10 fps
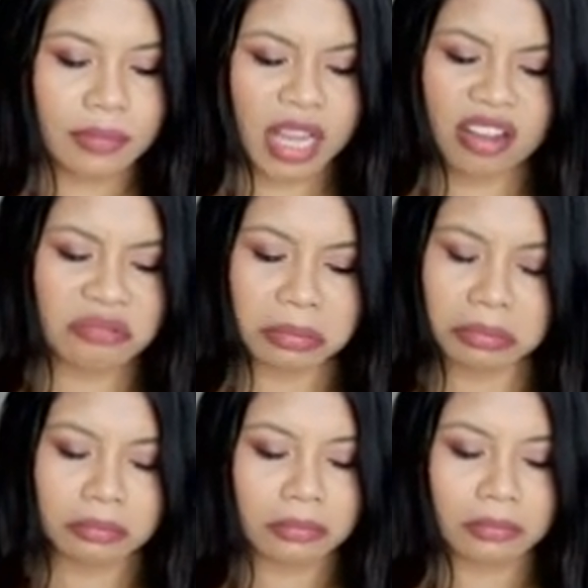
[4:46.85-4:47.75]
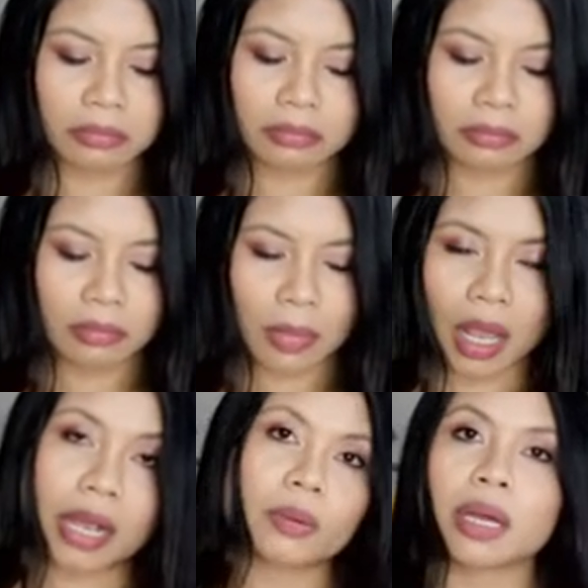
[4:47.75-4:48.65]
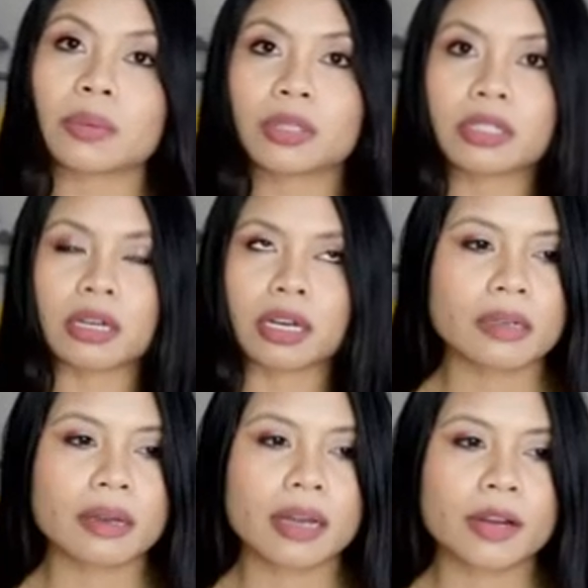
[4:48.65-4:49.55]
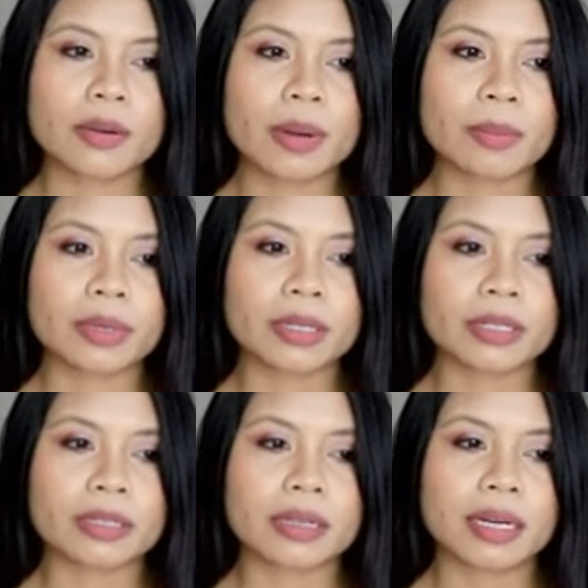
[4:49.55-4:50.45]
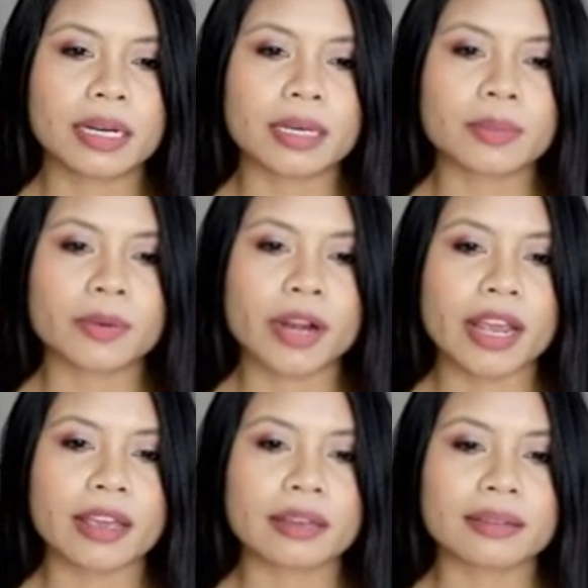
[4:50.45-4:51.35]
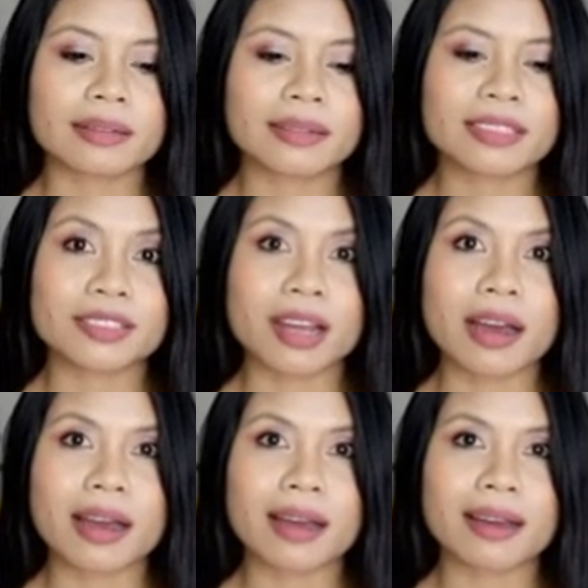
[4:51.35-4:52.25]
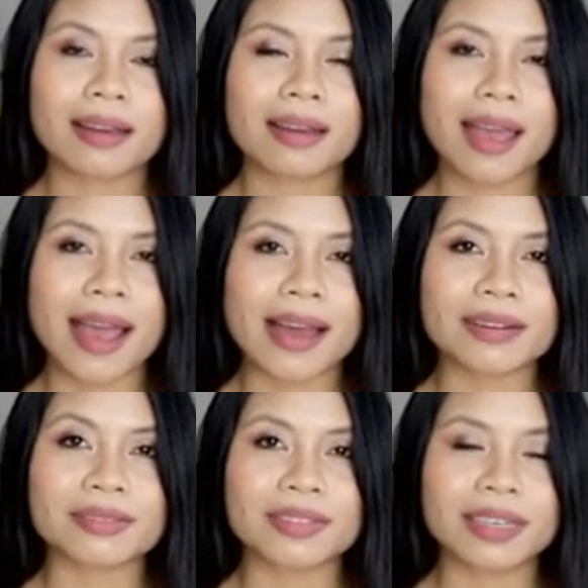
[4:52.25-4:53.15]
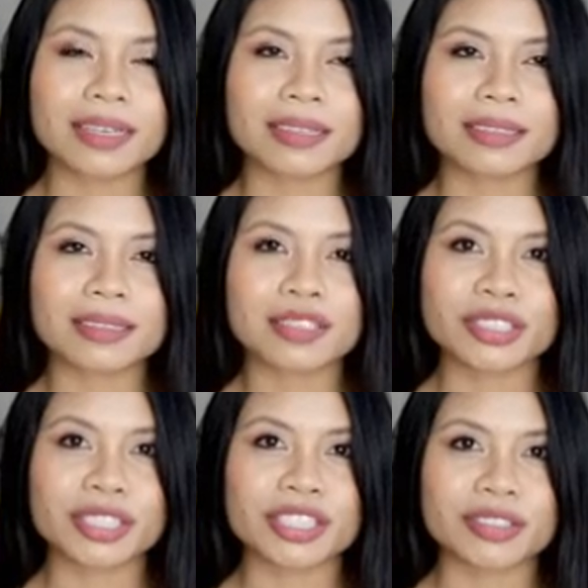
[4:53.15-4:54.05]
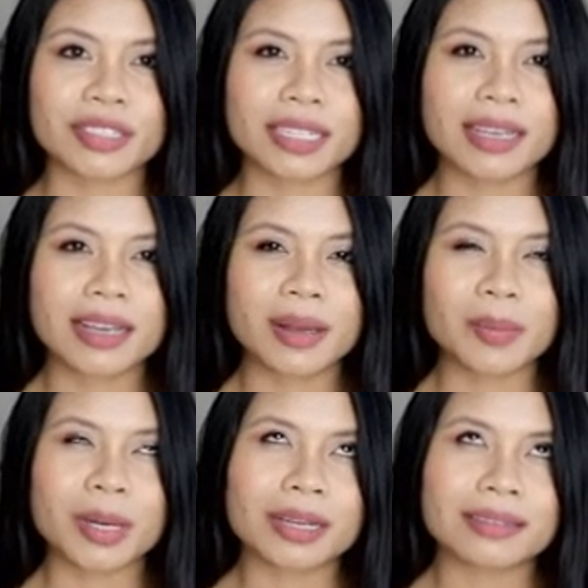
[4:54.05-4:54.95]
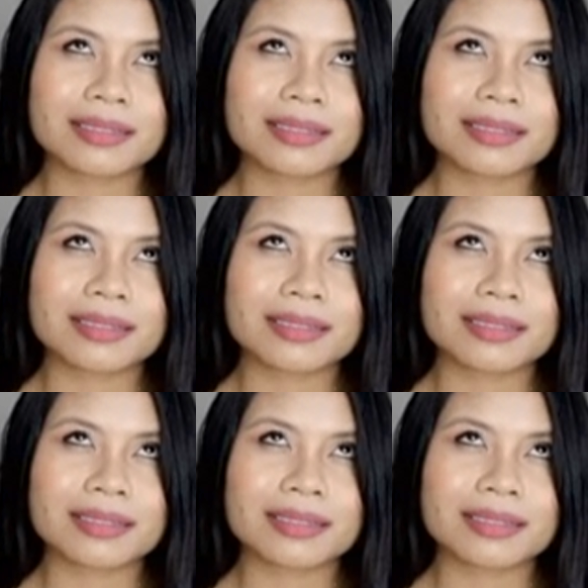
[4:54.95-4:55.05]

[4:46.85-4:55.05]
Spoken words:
No, I would not. I remember praying to not have a surgery, but